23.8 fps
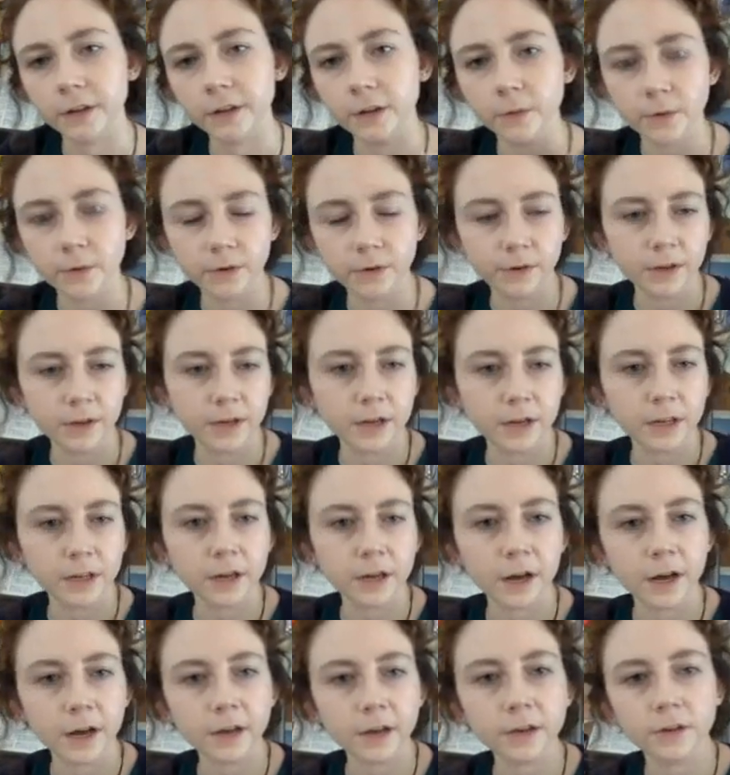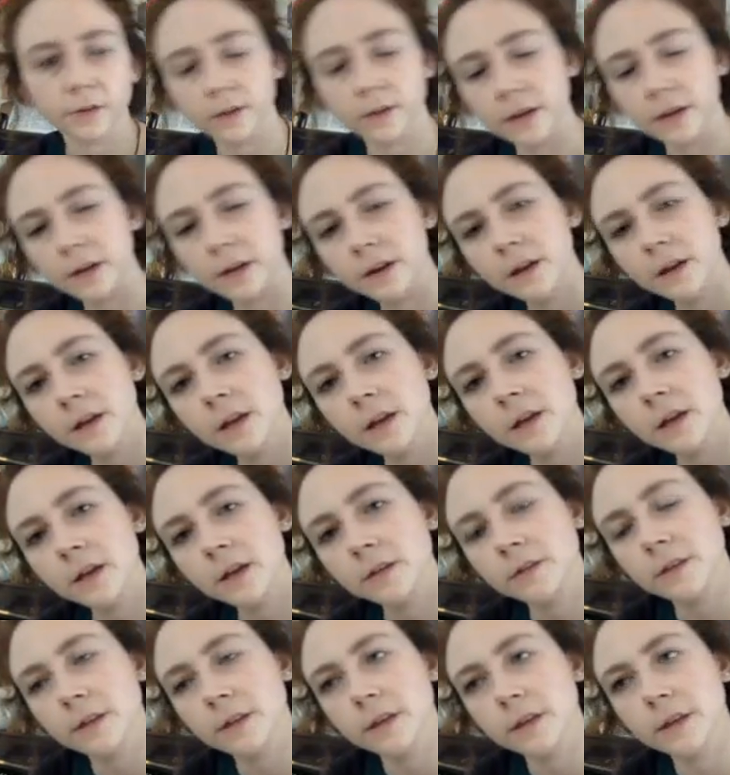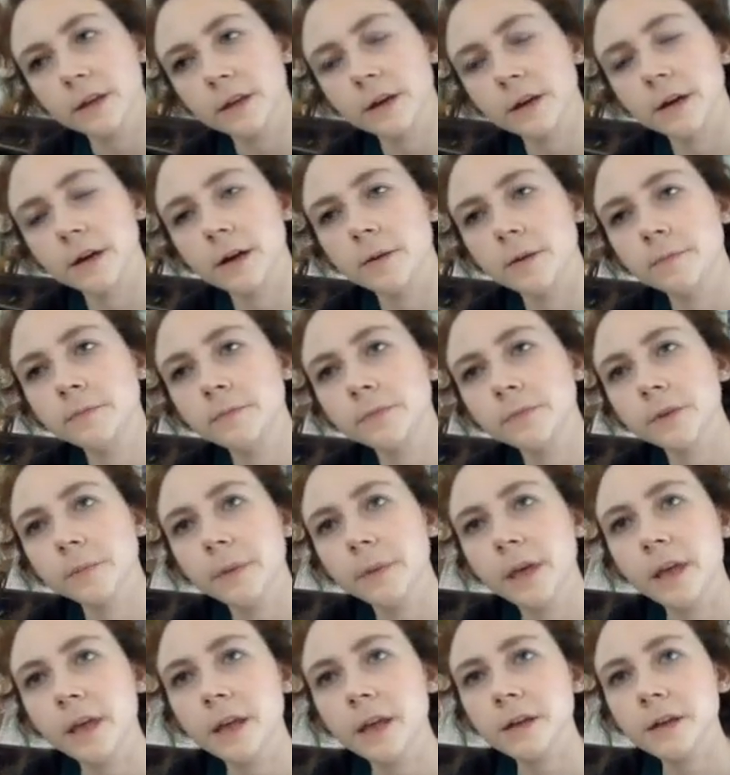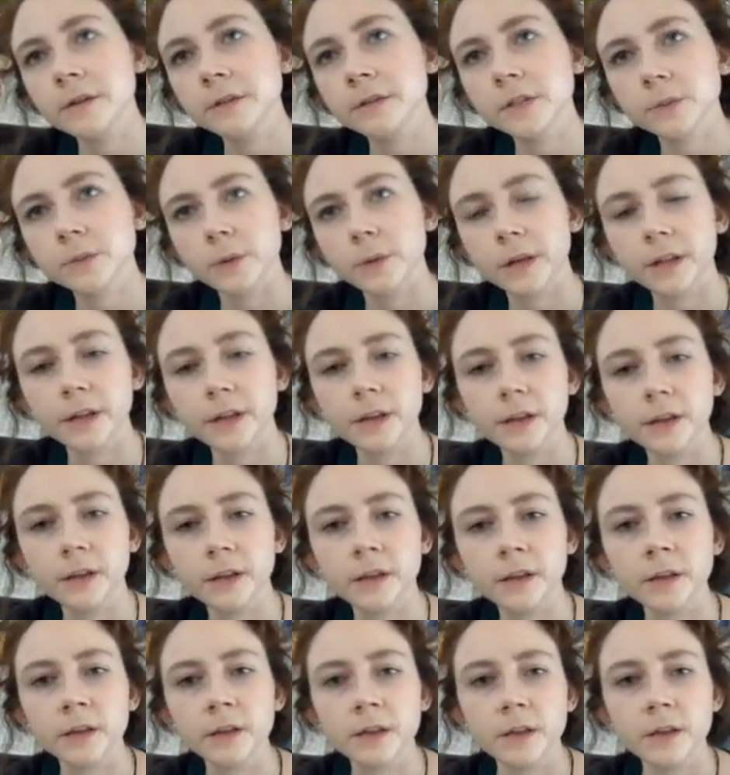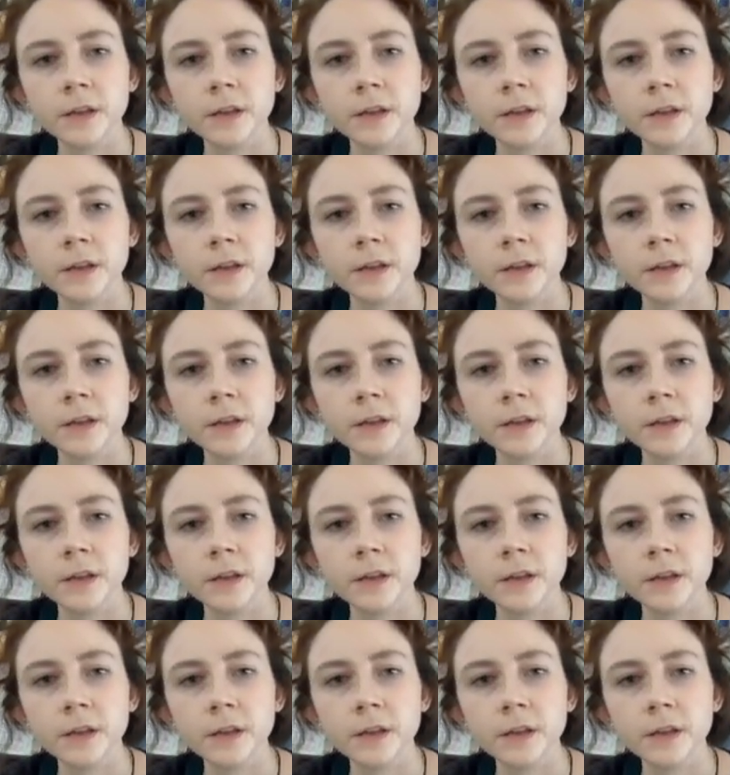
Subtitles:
Like when you get a cut, you get the pain, swelling,